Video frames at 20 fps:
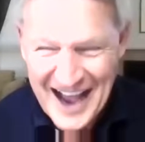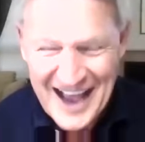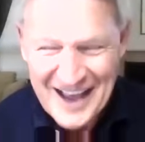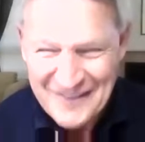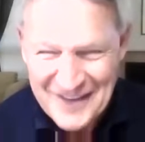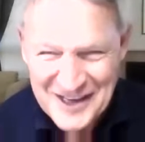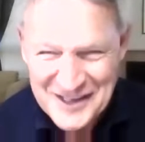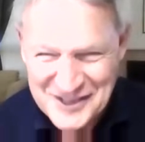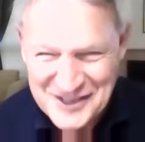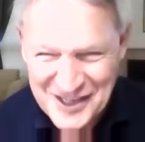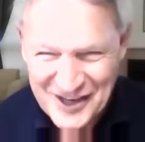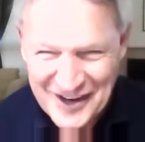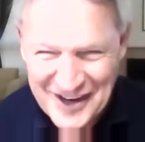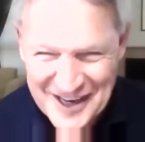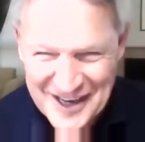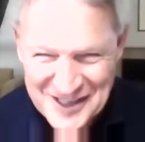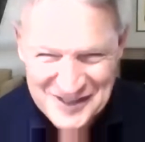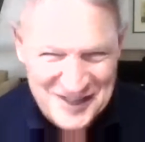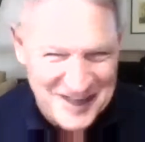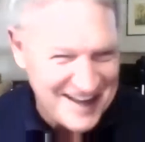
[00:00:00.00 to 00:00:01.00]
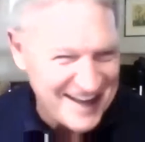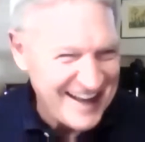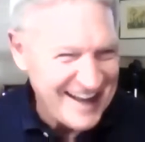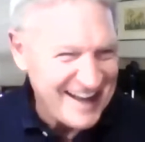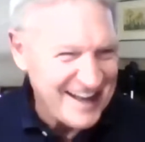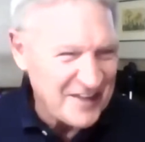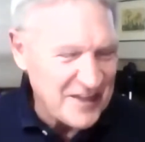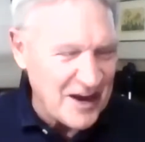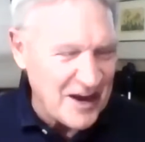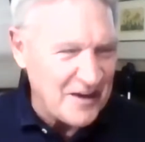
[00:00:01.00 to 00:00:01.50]
I mean, serious.
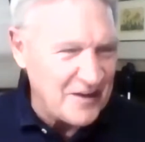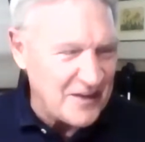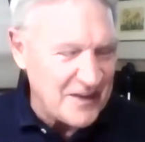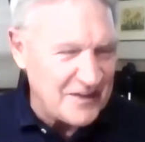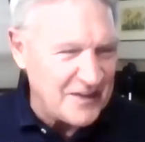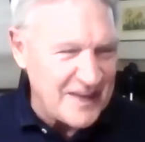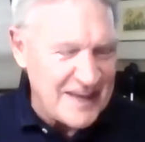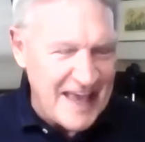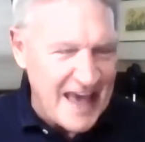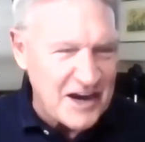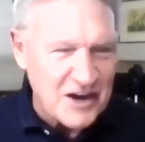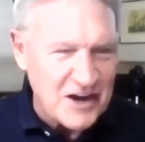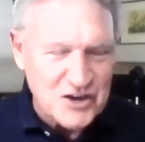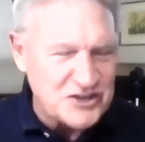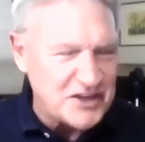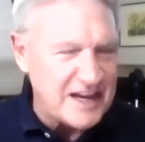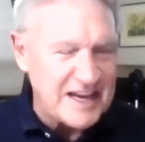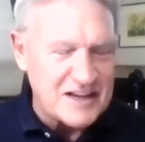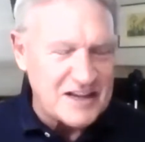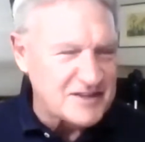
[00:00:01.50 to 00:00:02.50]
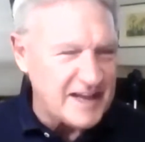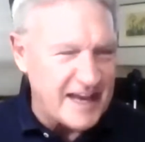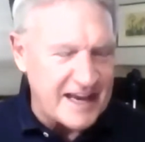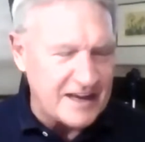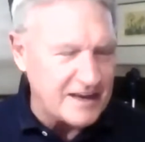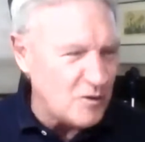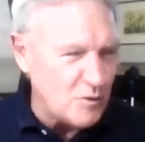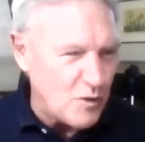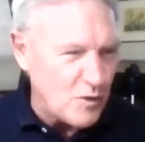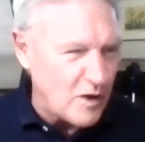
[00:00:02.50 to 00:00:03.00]
The energy is
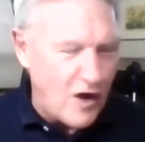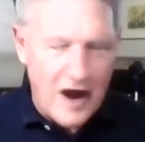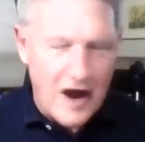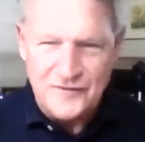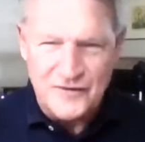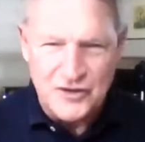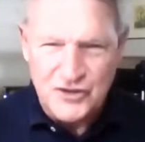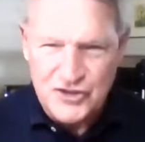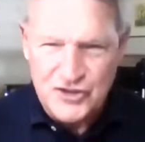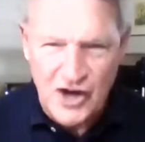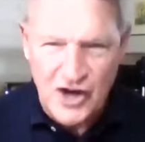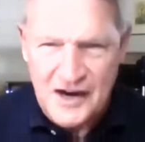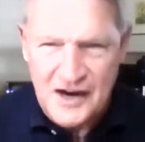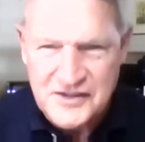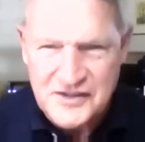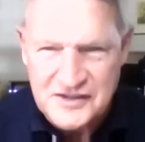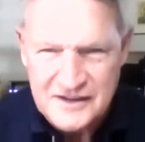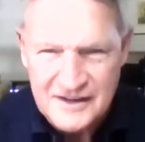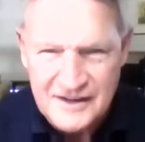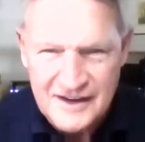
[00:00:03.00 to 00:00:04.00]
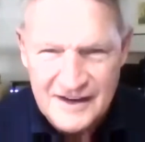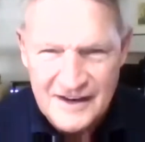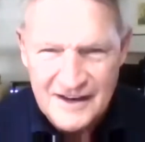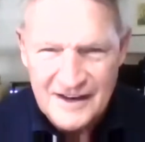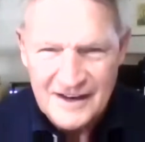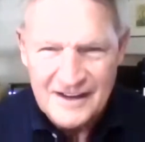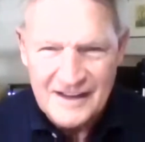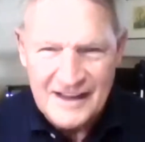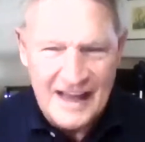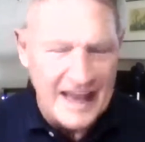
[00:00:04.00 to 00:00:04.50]
like off the charts.
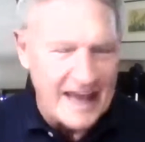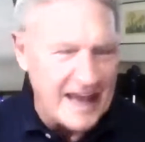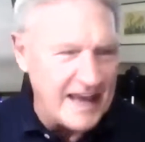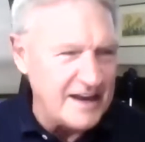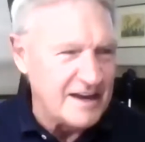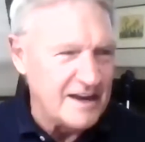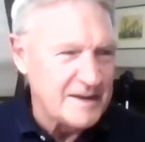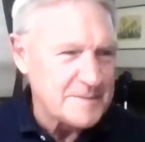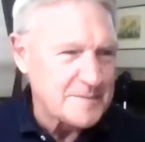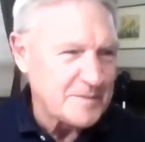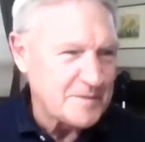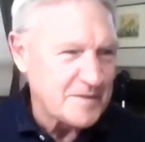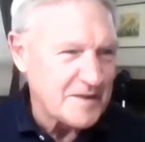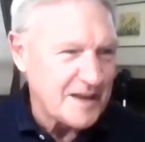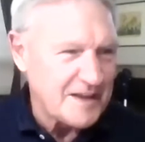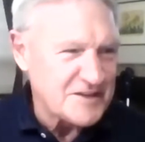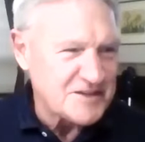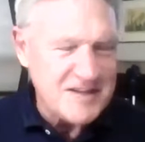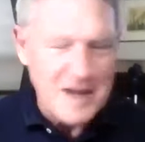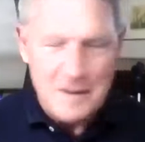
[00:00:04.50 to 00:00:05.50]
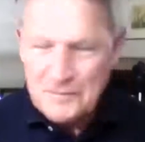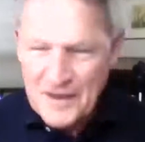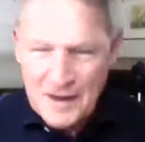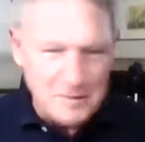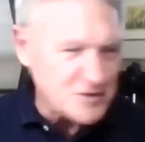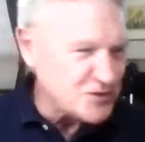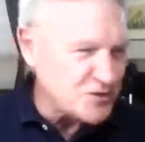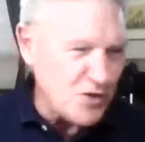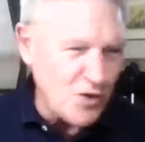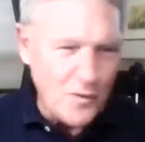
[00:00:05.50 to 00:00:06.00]
And same thing
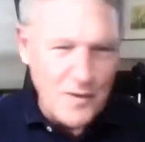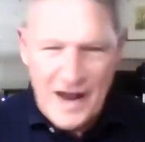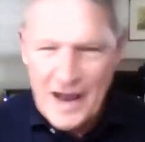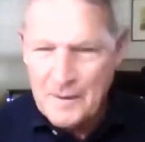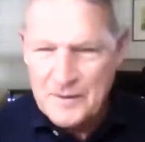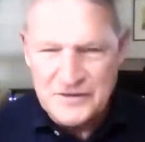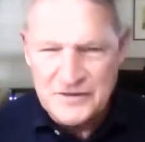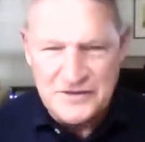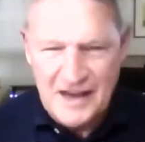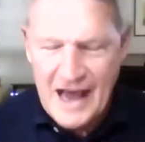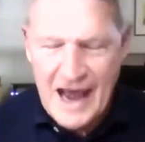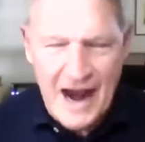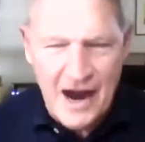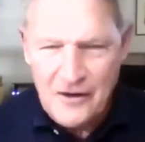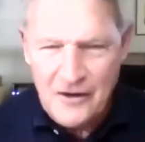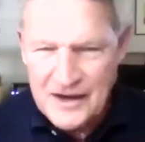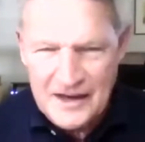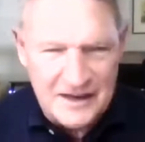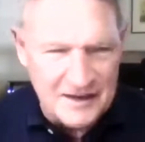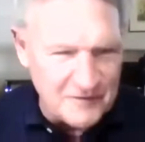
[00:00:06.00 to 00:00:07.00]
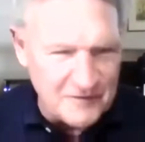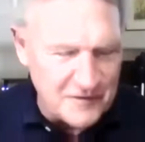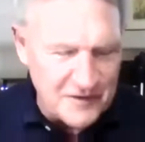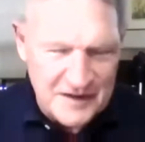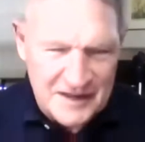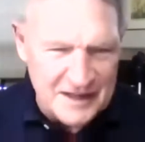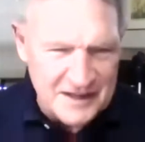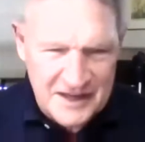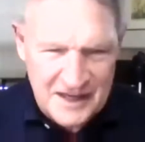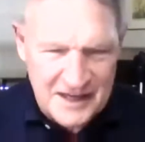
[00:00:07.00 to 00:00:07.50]
was true when I was hiring
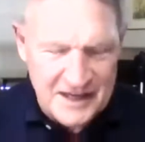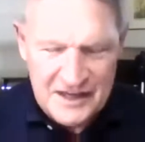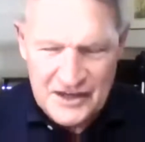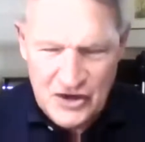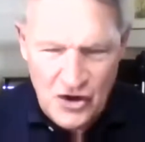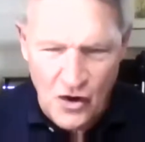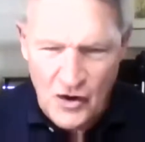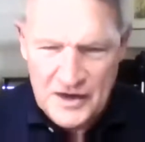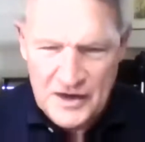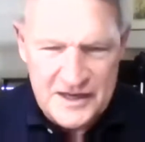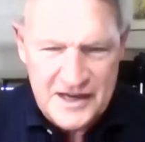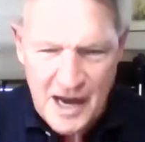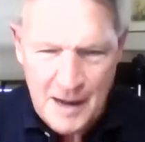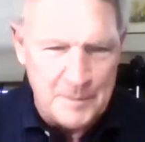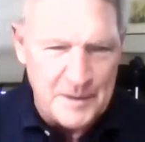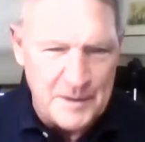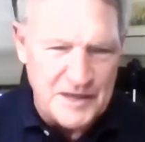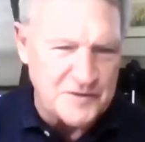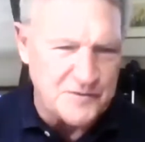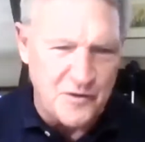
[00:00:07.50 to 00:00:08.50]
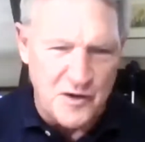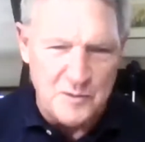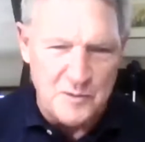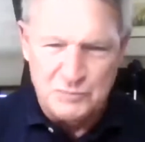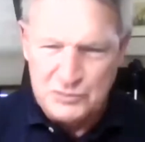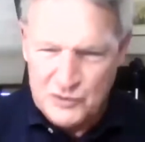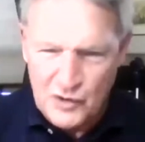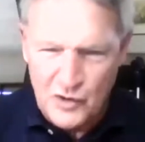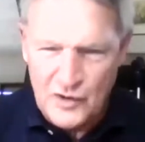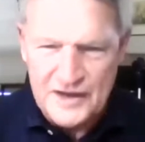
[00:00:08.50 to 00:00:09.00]
in companies for
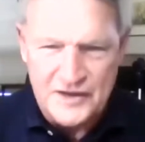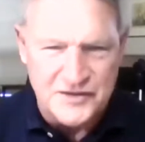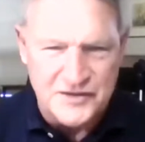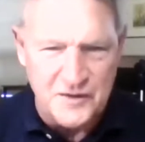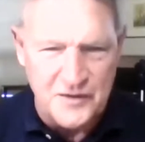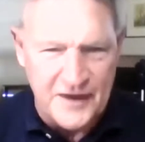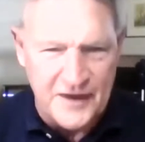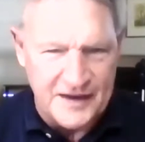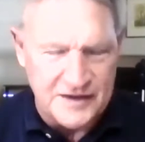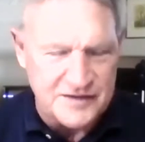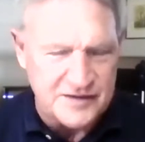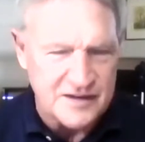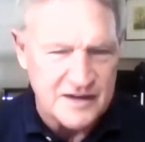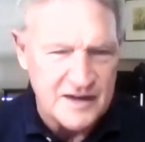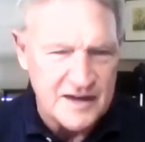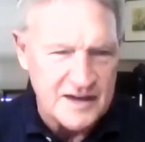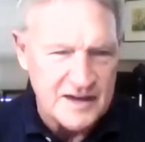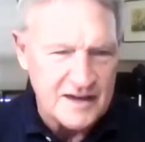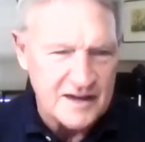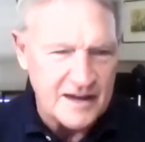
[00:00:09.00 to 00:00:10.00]
employees and things.